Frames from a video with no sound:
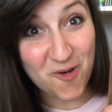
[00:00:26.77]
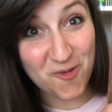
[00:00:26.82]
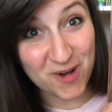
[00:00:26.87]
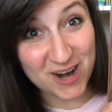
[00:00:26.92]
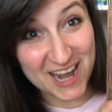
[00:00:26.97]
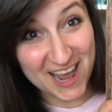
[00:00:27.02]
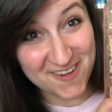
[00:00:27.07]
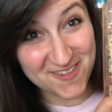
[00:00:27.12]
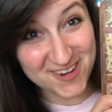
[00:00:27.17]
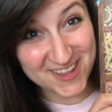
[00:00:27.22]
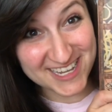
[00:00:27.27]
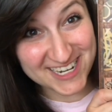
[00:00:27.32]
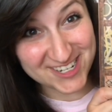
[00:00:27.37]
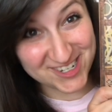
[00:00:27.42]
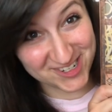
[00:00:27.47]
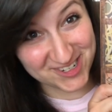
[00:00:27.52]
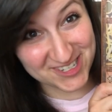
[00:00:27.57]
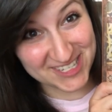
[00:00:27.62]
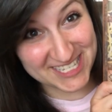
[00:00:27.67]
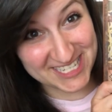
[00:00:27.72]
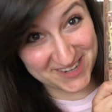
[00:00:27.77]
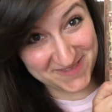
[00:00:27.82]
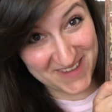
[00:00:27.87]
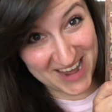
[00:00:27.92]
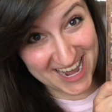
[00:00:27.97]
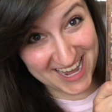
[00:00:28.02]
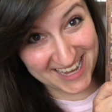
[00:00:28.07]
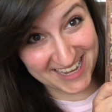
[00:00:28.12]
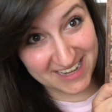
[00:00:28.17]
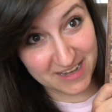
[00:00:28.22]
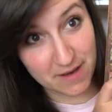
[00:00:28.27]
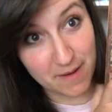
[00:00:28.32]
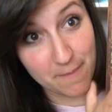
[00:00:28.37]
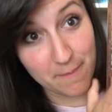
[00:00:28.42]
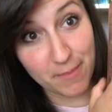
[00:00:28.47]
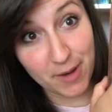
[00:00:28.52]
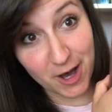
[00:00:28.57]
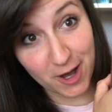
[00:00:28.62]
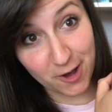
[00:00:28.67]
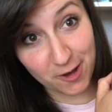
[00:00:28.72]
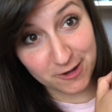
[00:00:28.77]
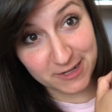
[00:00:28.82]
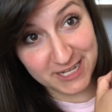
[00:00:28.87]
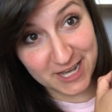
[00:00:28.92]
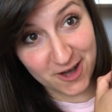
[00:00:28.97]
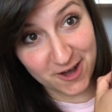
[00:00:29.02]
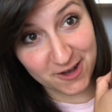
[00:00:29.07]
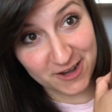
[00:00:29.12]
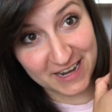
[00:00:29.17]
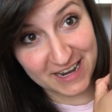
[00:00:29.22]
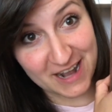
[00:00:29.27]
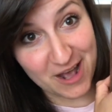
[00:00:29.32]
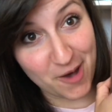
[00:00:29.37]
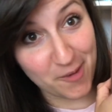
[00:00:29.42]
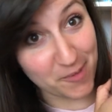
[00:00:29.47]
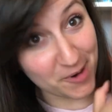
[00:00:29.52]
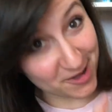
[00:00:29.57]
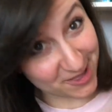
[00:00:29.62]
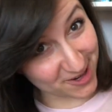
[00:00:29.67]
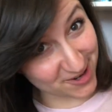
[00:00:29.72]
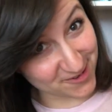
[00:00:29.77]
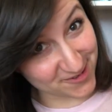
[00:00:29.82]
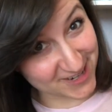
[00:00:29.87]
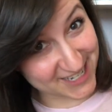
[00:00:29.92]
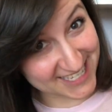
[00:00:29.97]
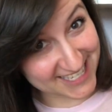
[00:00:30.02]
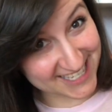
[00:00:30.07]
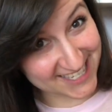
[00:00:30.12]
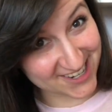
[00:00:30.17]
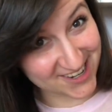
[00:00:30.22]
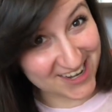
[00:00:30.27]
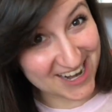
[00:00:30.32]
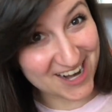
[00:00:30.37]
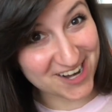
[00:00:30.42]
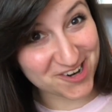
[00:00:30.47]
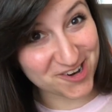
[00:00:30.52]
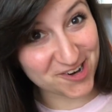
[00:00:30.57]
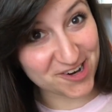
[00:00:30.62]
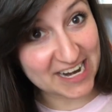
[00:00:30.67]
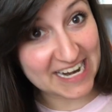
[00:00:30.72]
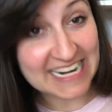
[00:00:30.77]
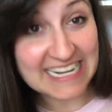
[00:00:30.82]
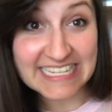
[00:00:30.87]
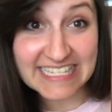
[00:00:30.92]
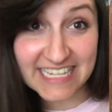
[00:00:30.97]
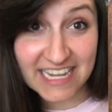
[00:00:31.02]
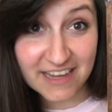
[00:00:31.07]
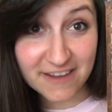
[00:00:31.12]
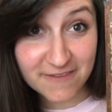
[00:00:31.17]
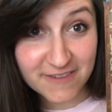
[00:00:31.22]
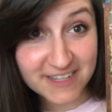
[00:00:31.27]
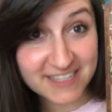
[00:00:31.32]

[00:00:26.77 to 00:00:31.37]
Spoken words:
Whatever they choose to make, Bug Hotel can help our little ones learn how to create a safe